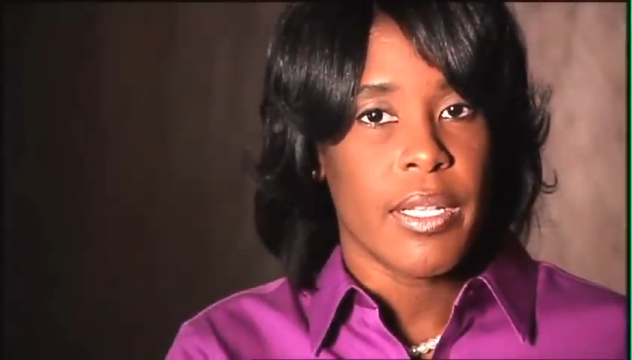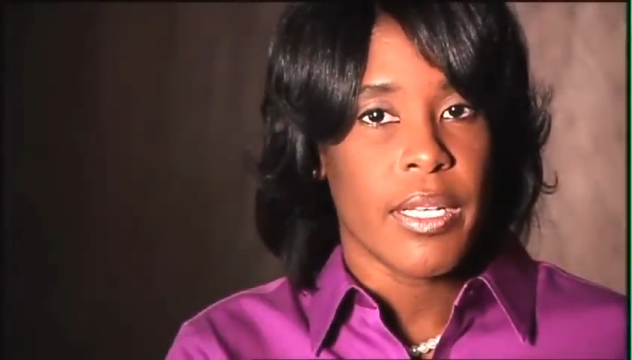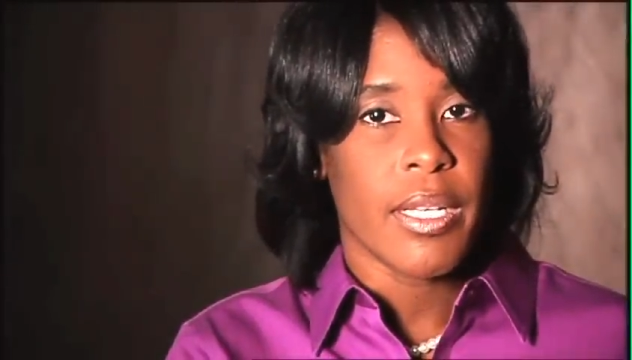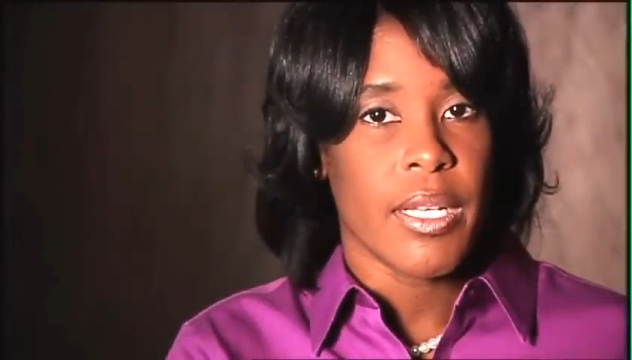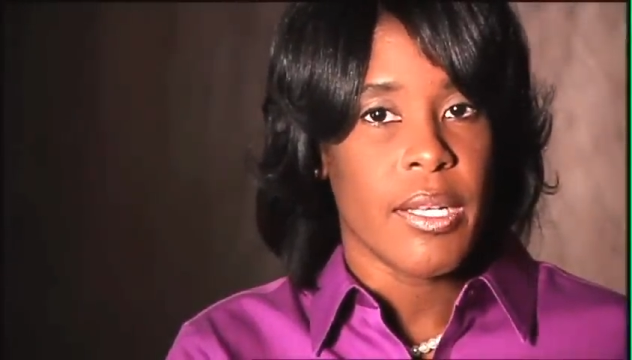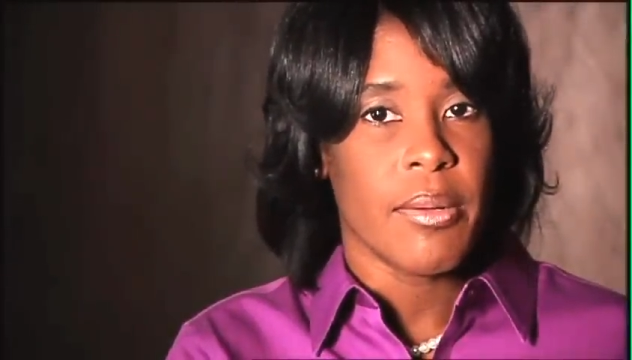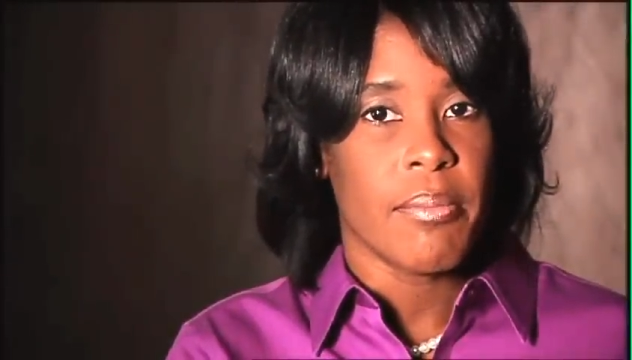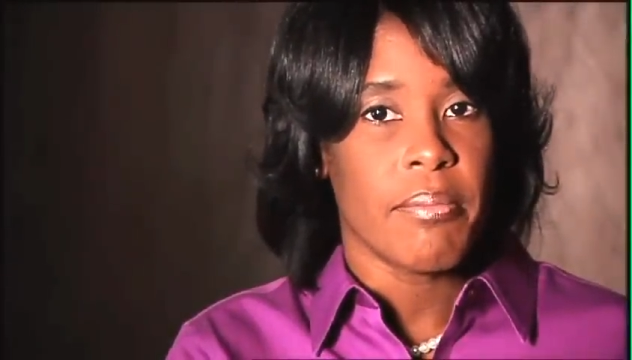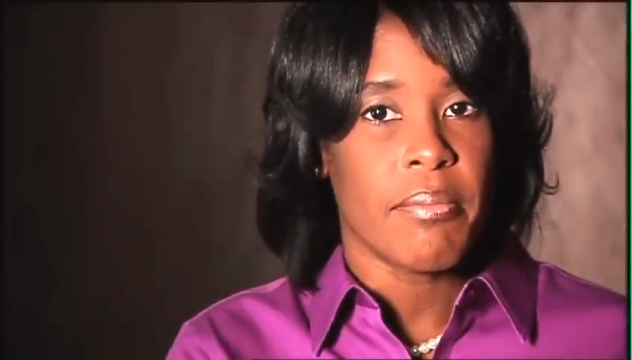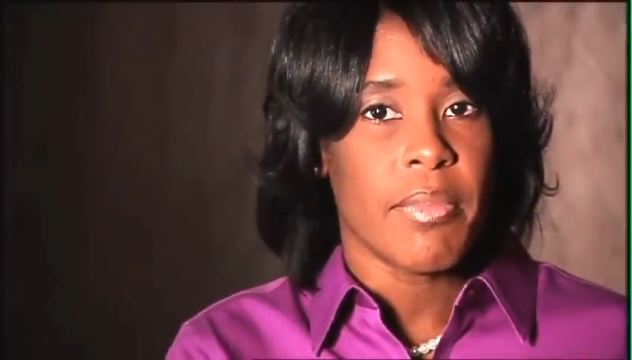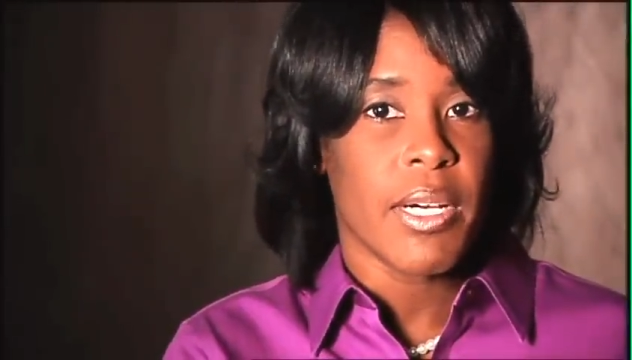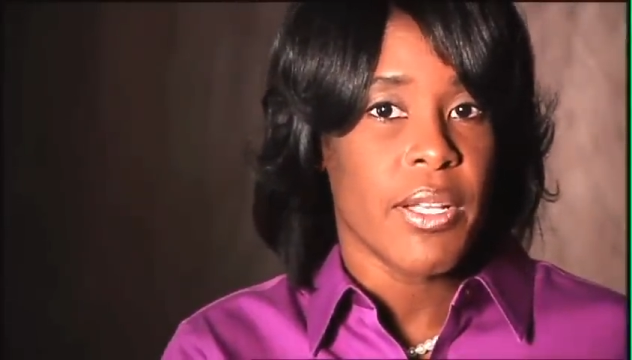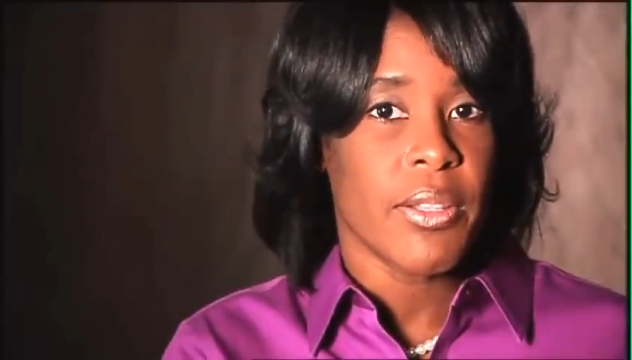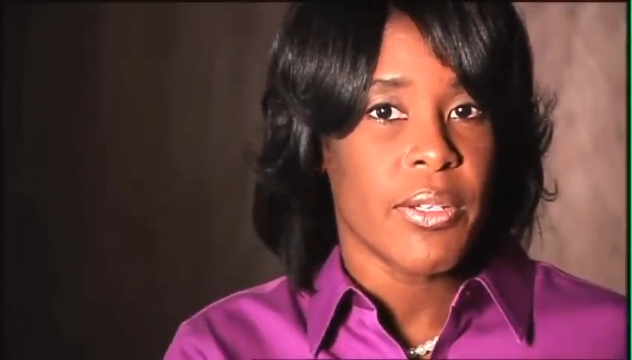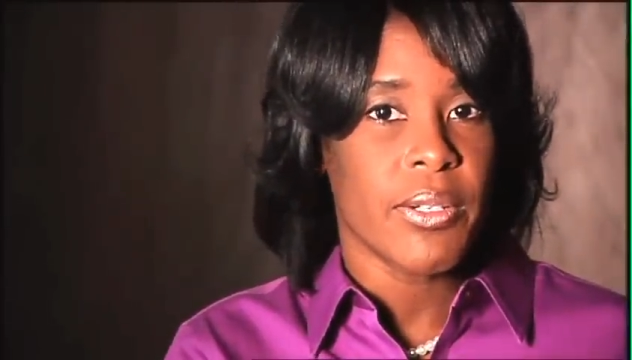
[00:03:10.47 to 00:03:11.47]
the
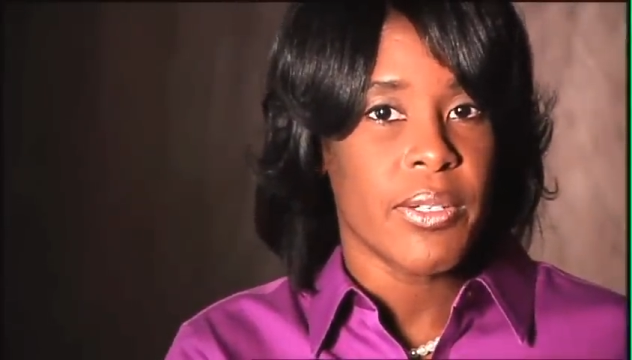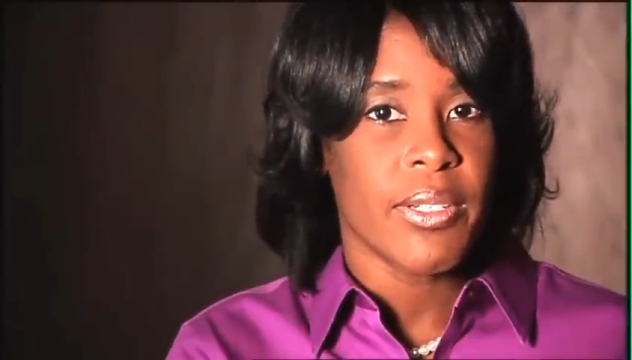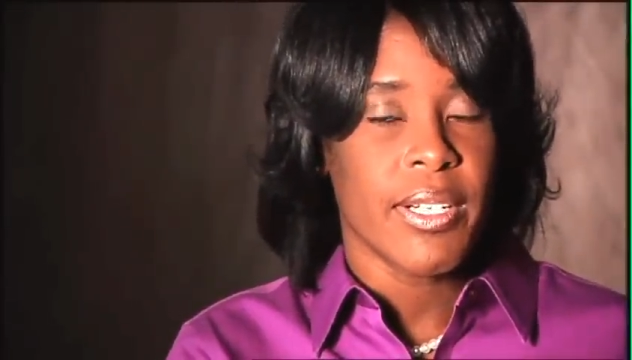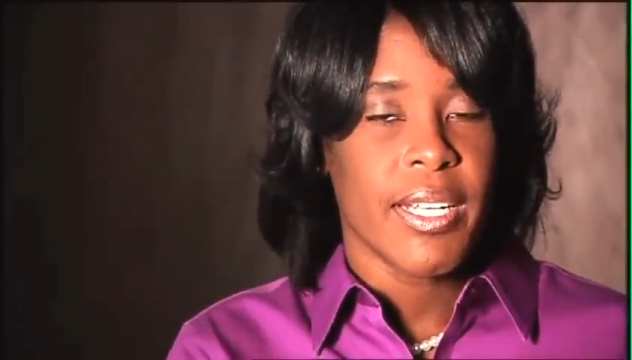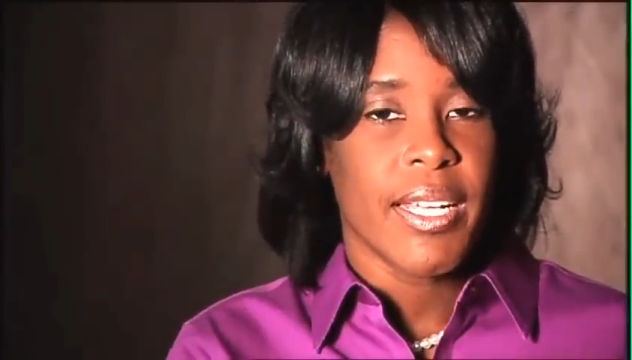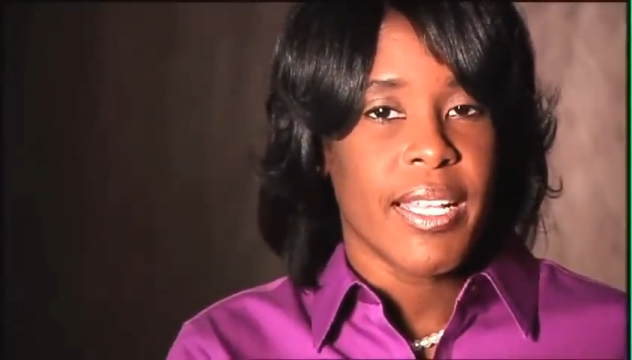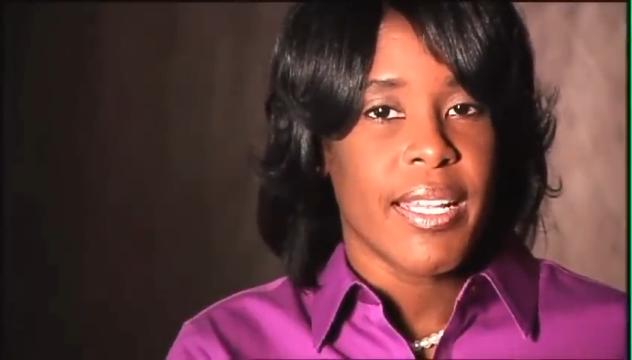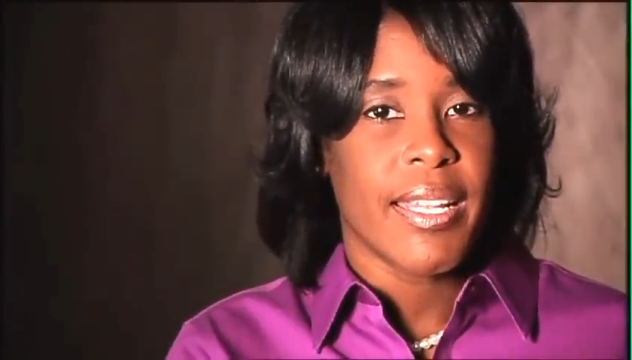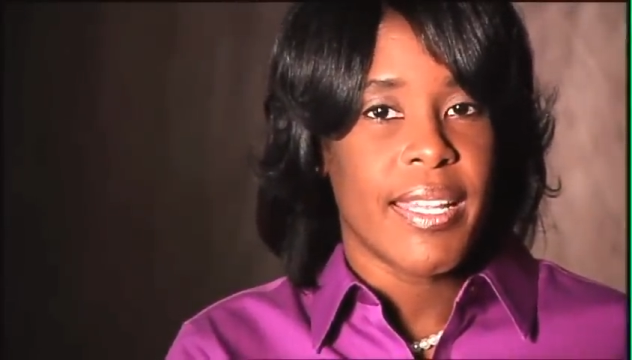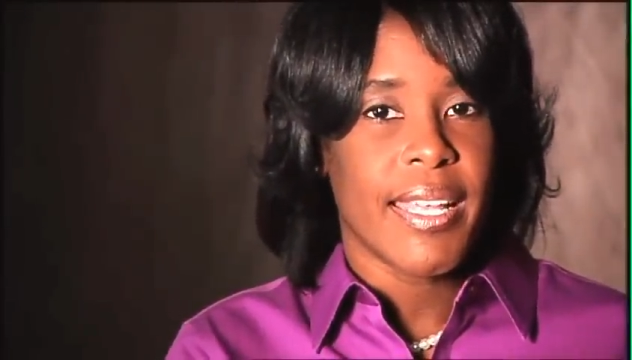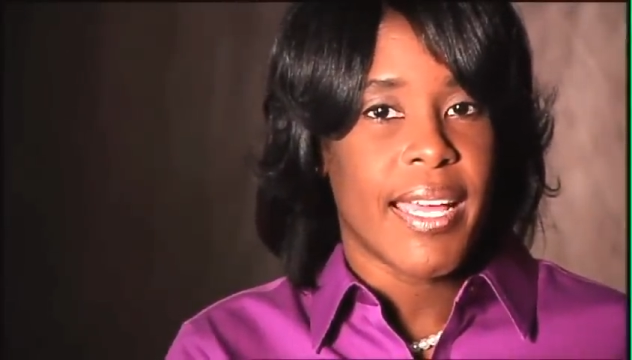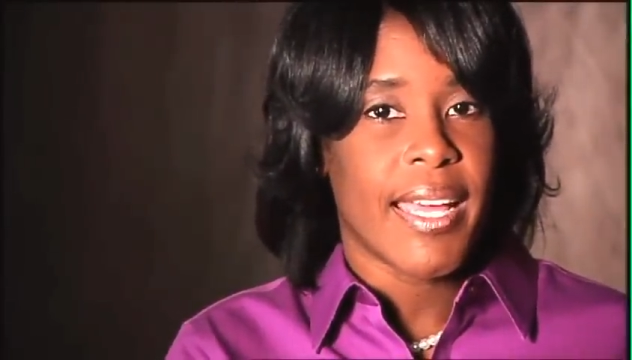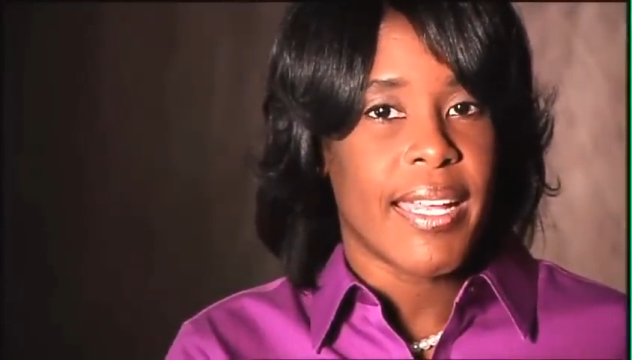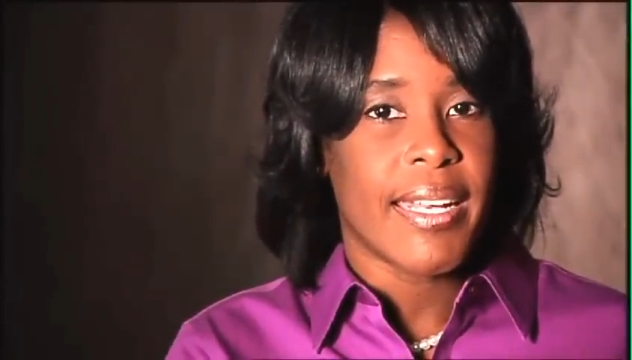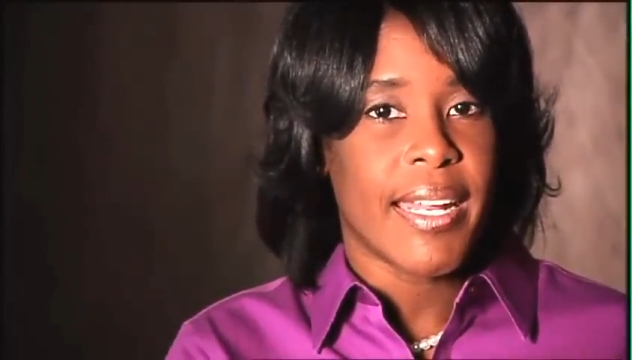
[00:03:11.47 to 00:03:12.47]
mother
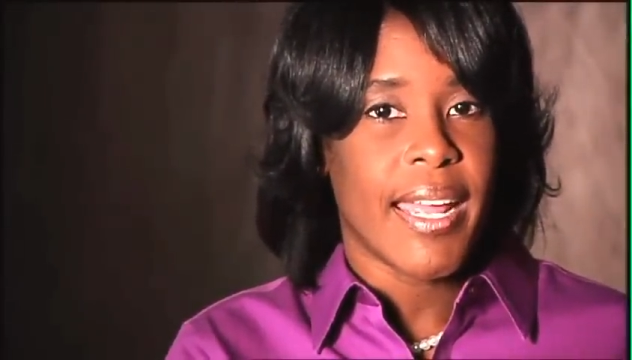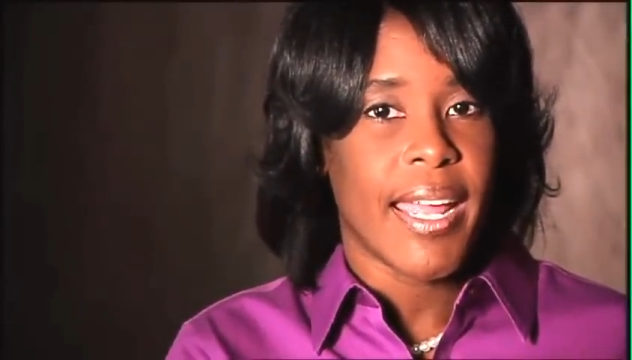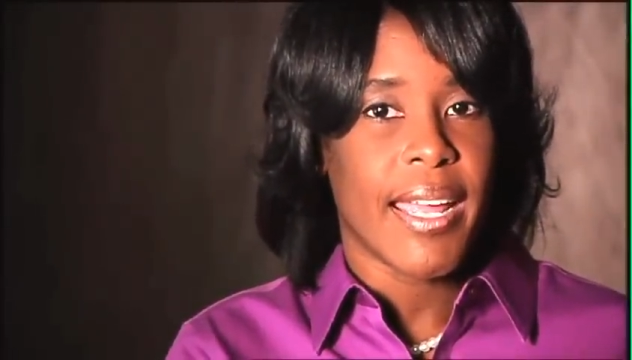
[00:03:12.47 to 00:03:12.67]
that